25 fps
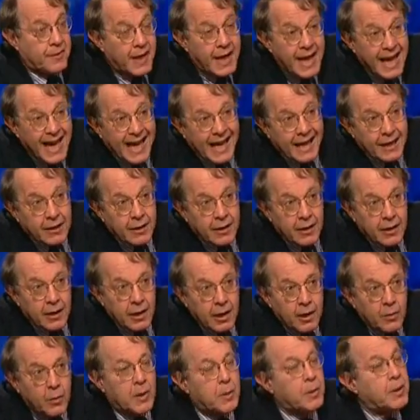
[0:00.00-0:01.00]
for that,
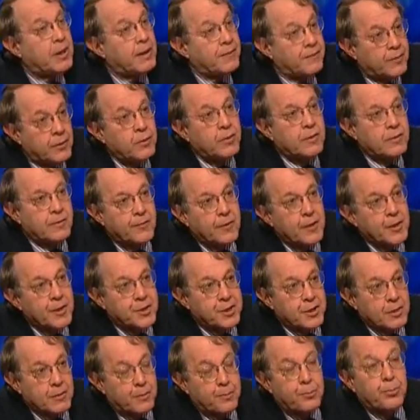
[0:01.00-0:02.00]
we would have
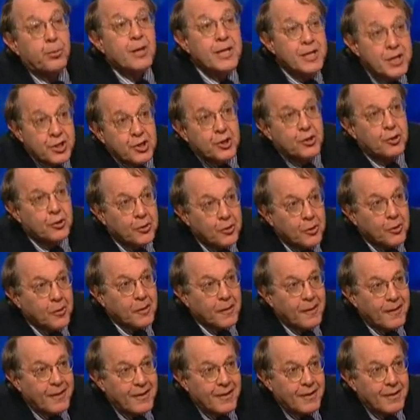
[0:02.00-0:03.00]
universal
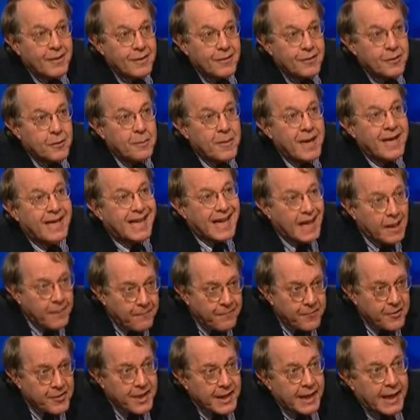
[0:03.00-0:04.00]
preschool to make
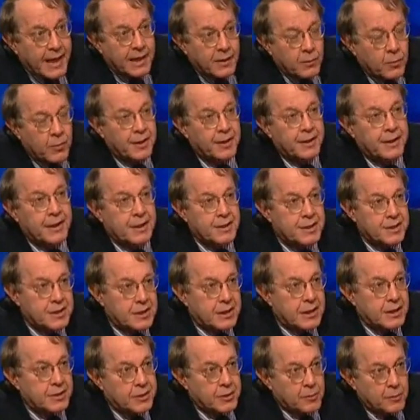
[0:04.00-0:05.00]
up for that when these
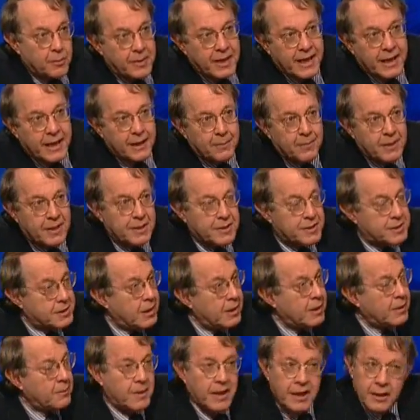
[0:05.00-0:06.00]
kids are babies.
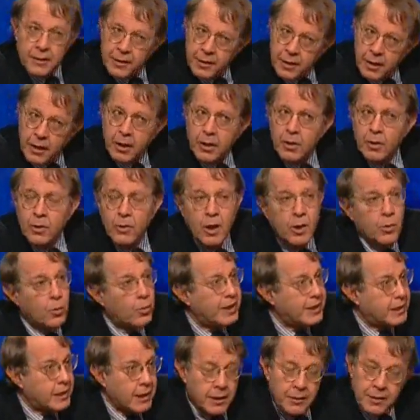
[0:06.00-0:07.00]
But no,
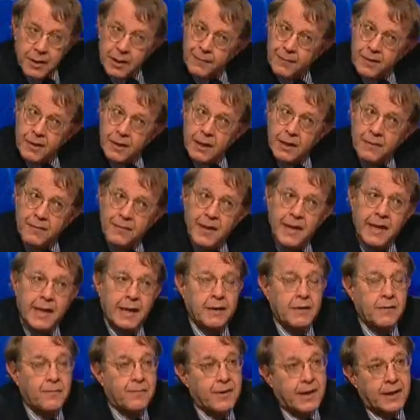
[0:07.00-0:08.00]
we don't even have
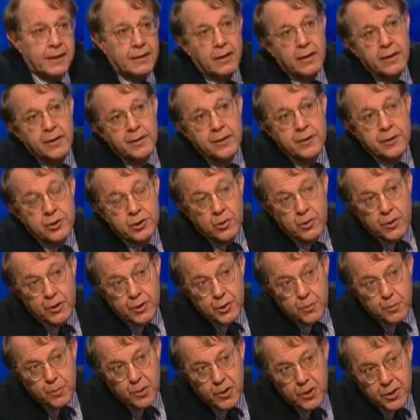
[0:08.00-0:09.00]
that. In fact, under
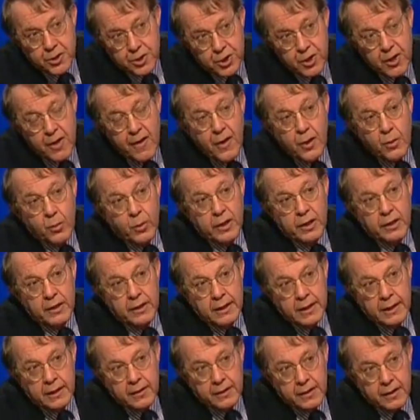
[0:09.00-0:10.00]
George Bush, we are
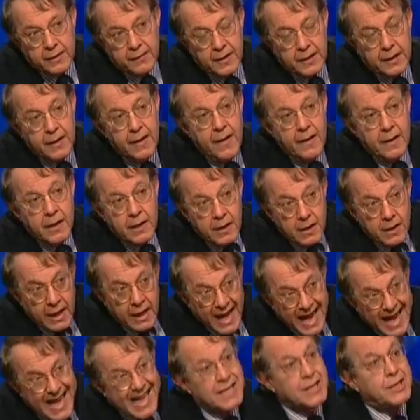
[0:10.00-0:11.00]
now giving
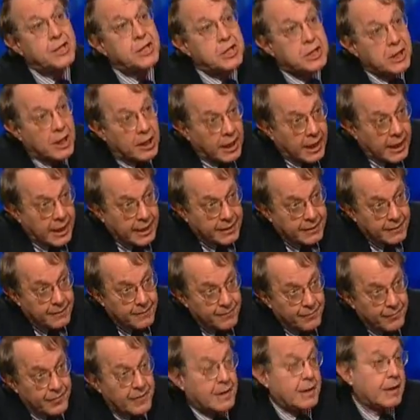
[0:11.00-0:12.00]
Head Start,
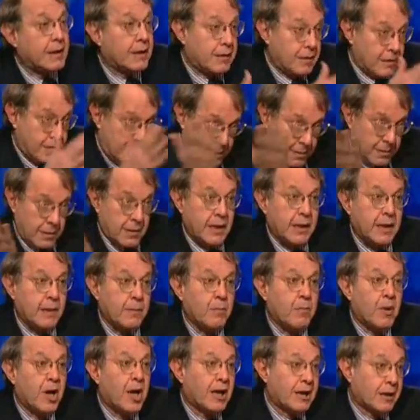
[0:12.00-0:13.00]

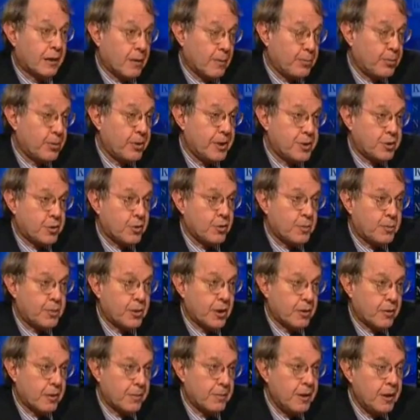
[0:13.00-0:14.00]
the model preschool
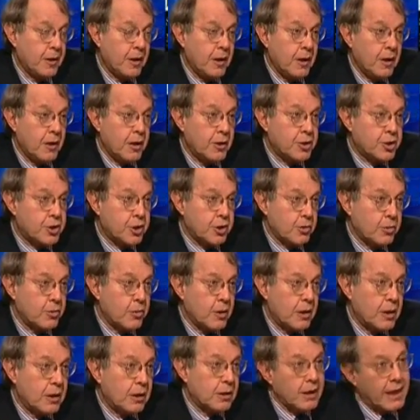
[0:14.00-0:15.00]
program,
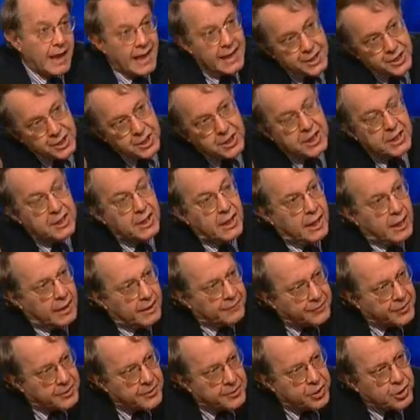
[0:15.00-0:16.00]
to less than
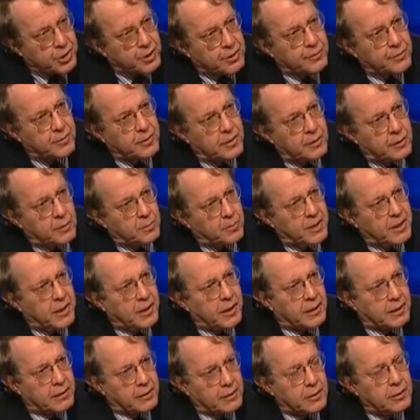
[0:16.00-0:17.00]
half the children in
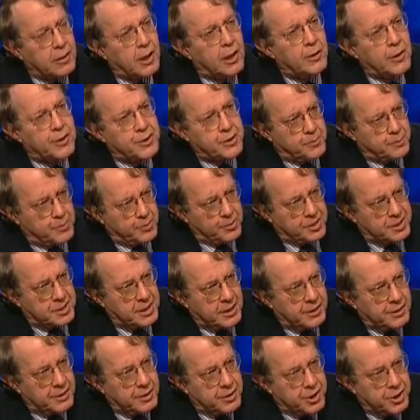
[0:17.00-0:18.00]
America, the lowest
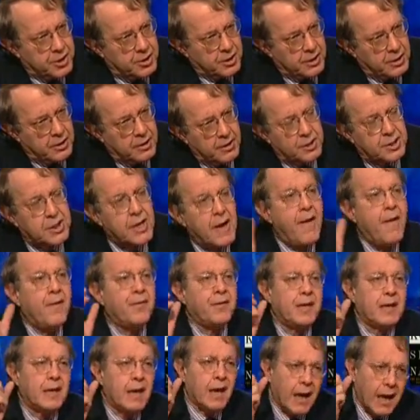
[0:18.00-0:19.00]
percentage in years.
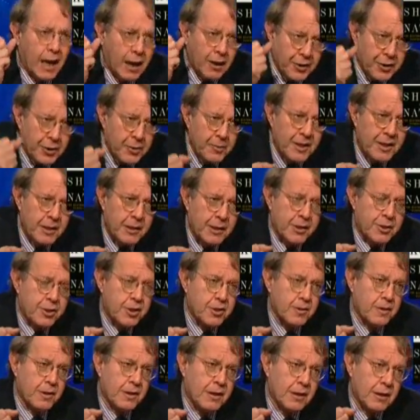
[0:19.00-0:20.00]
The ultimate
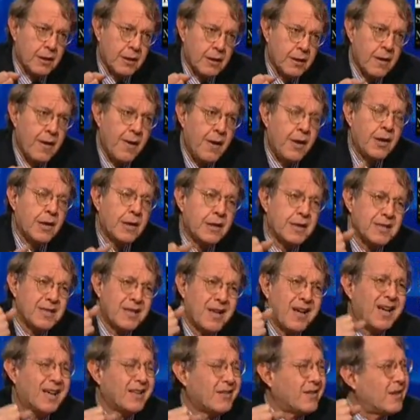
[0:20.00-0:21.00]
issue here is
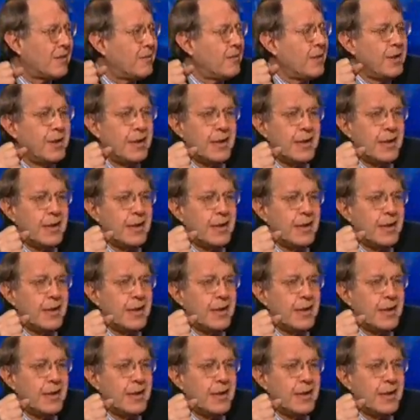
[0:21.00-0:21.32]
not